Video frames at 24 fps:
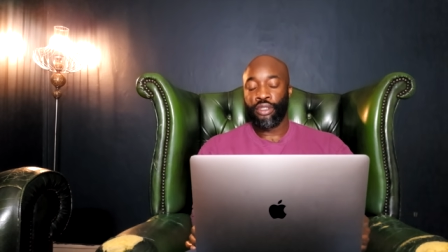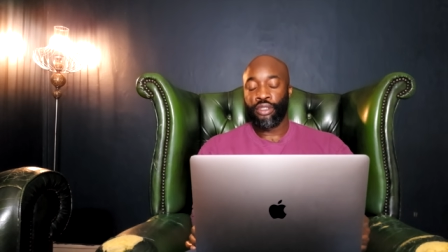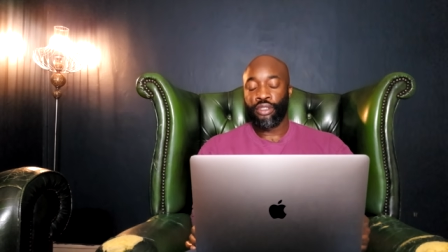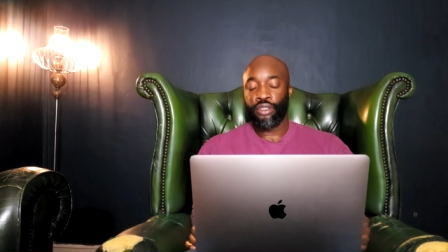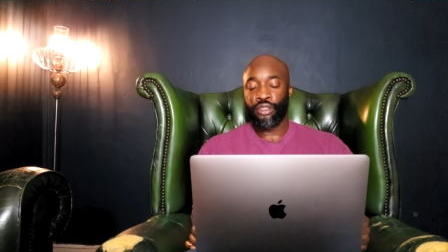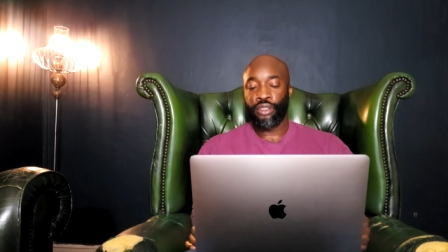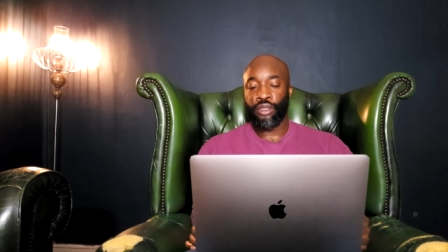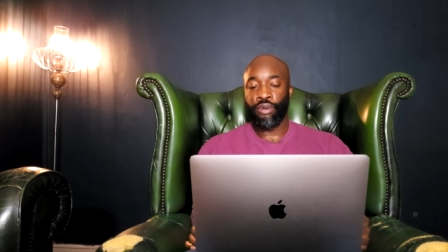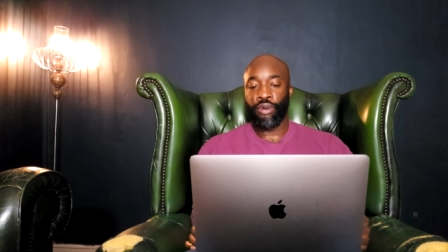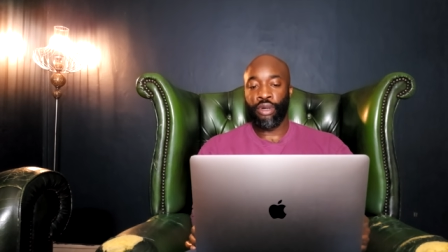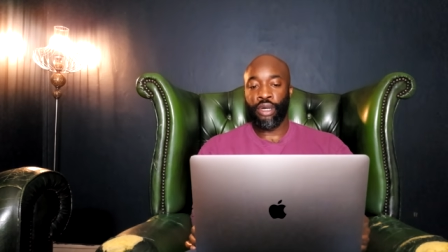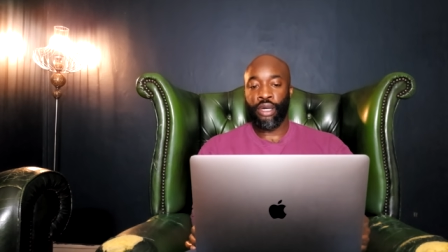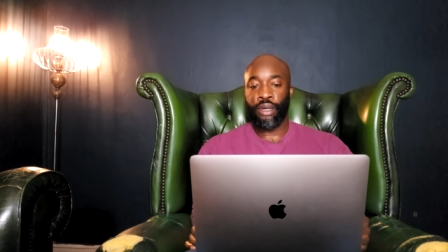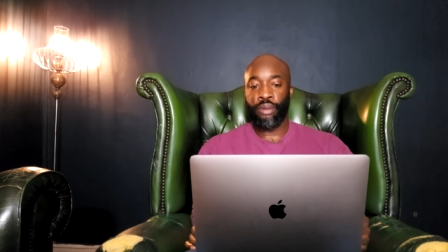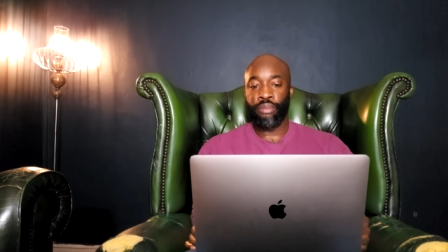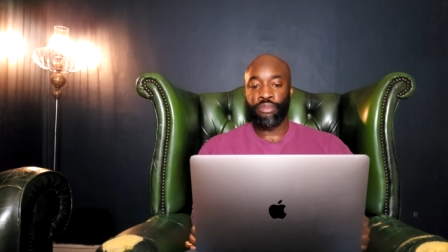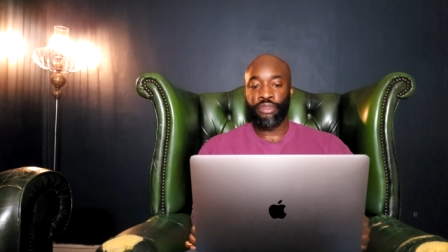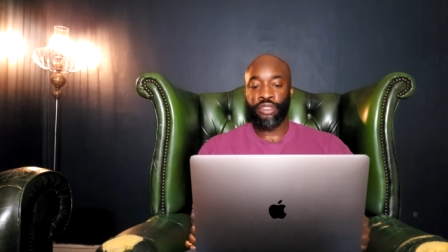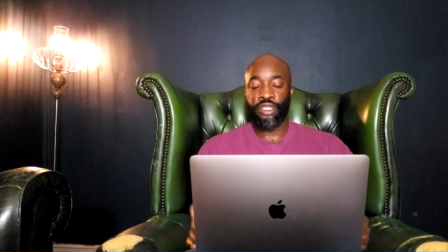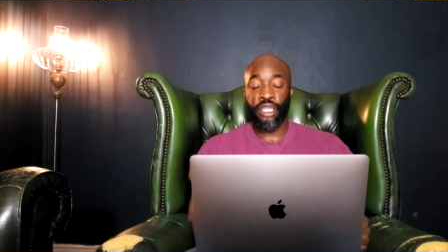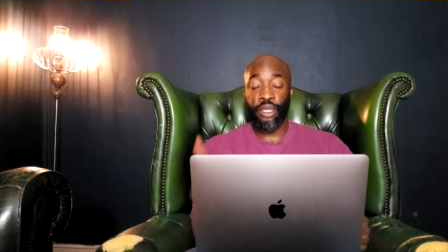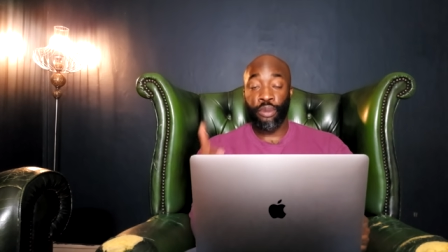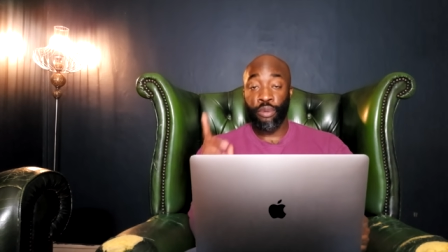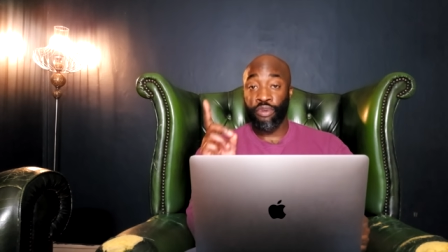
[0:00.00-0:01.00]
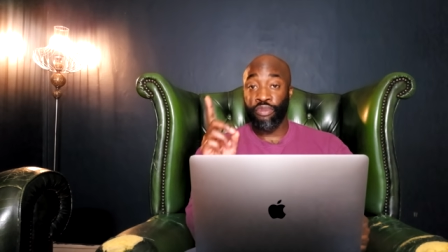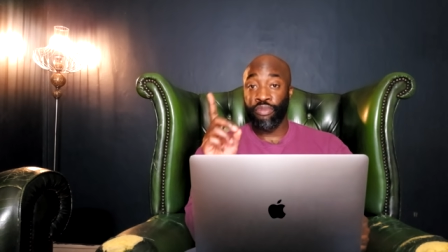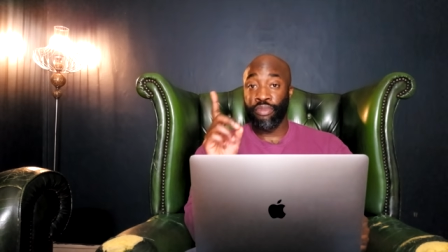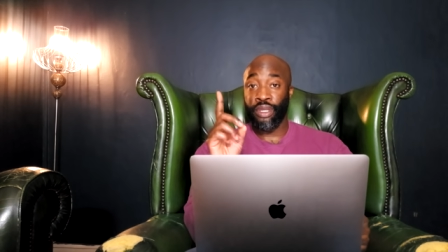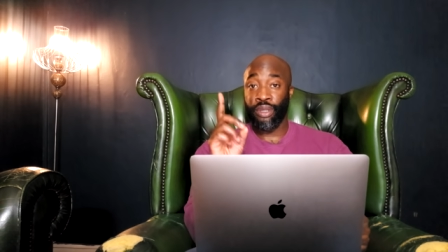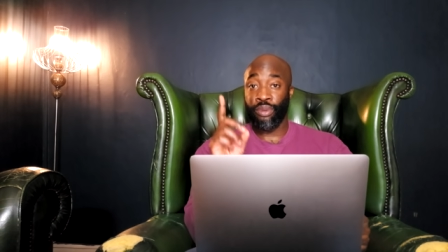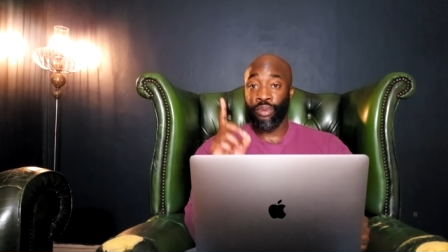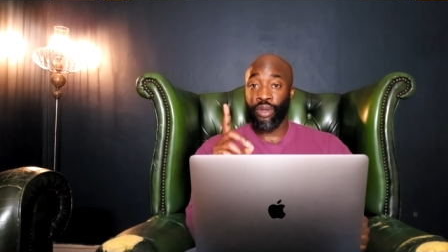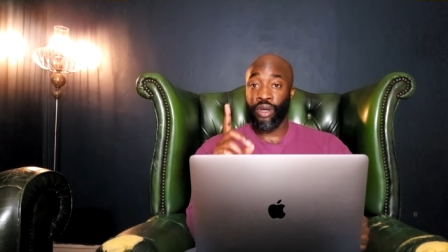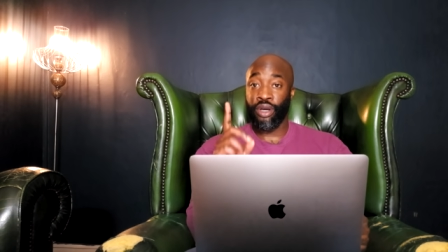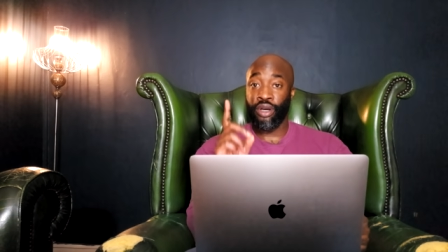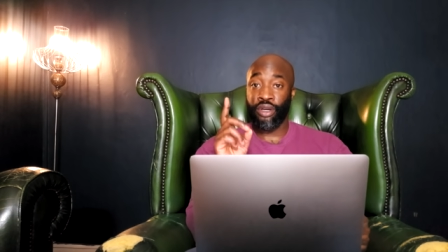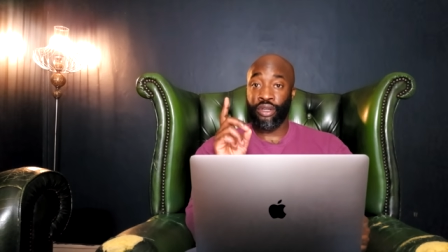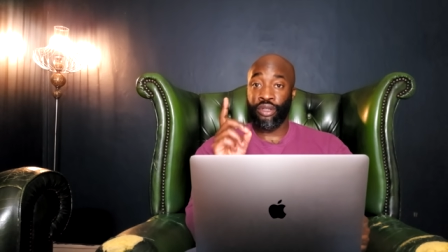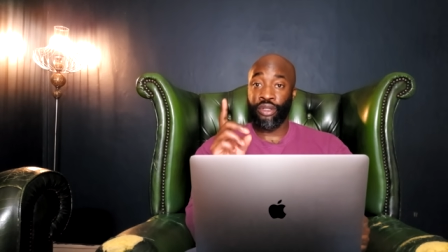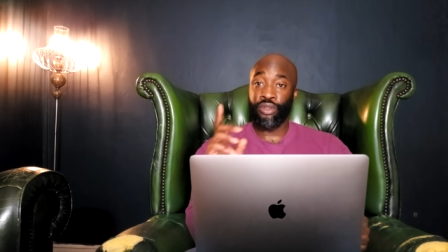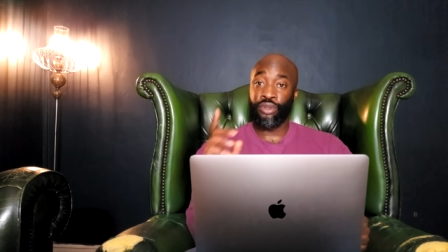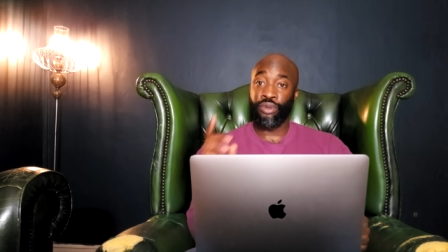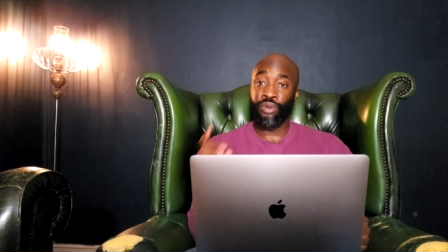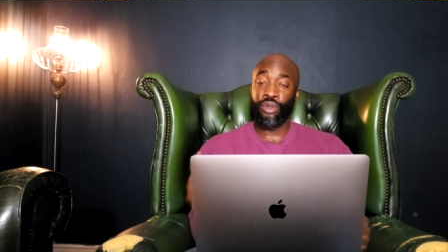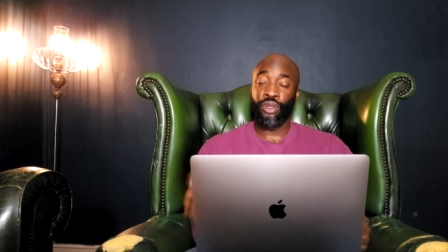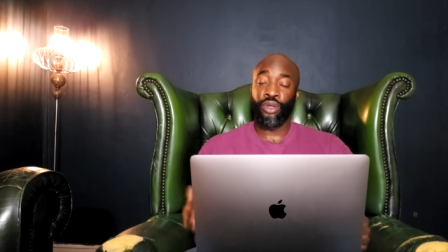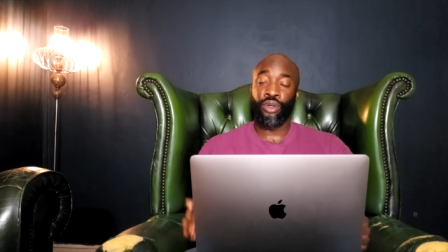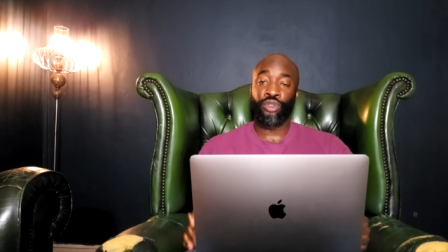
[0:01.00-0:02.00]
So um, stick with me. We are going to
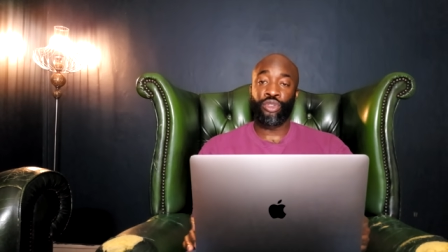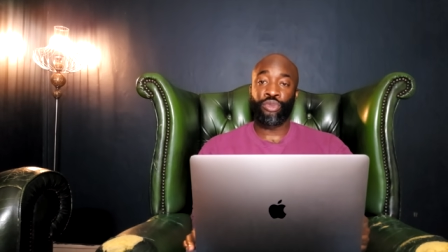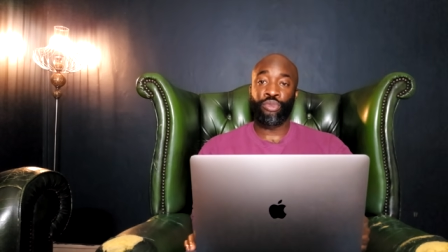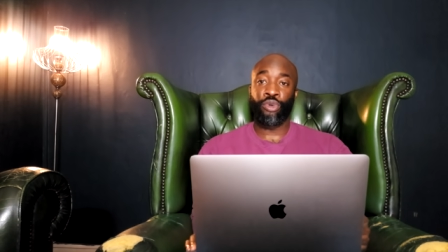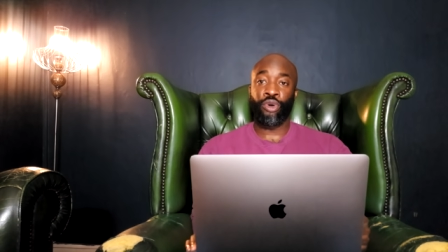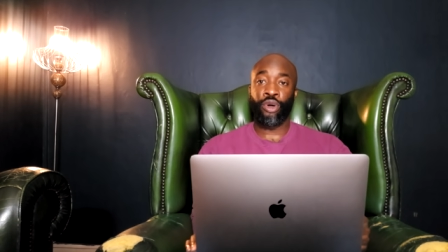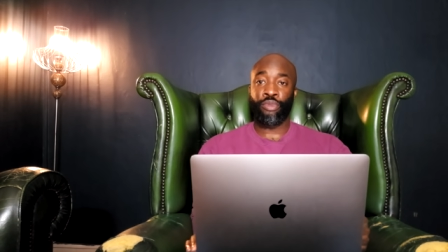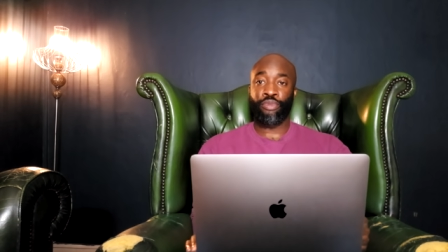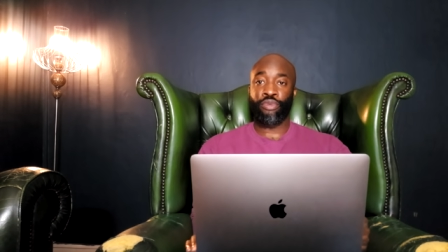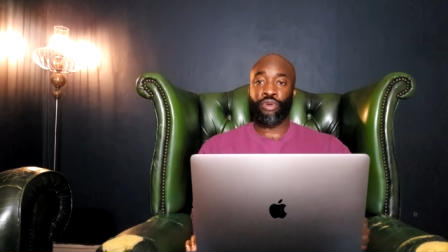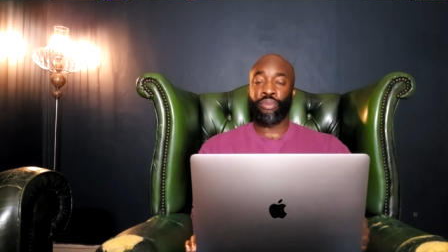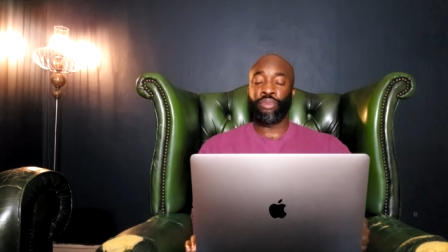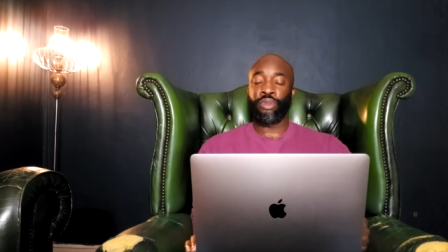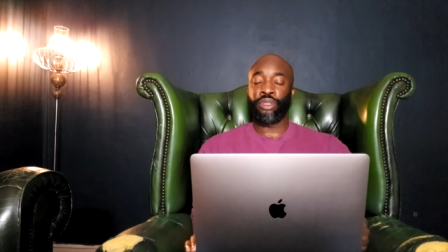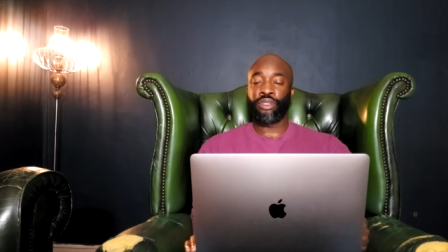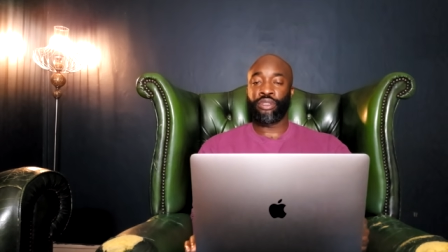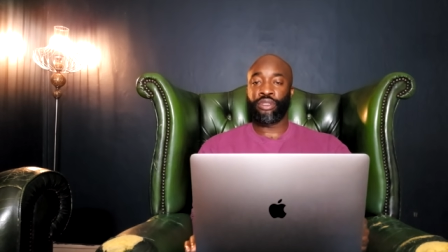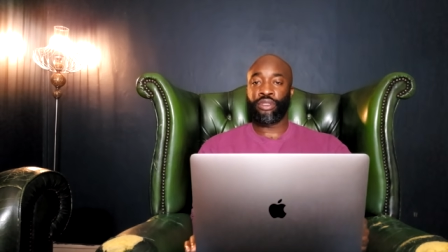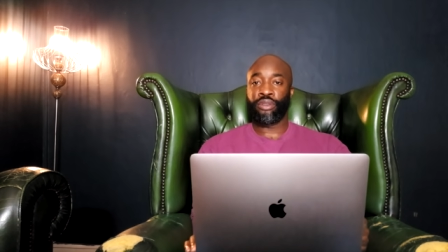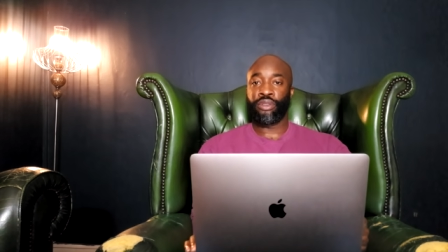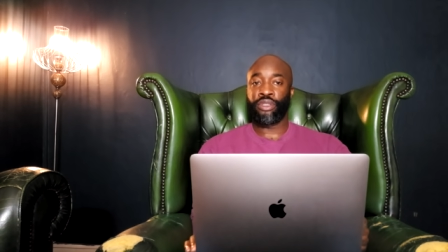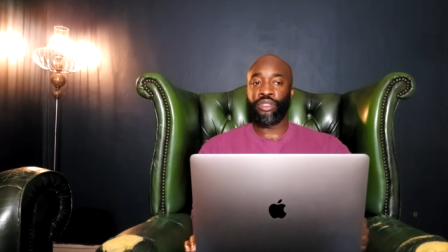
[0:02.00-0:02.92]
do loads more, I promise.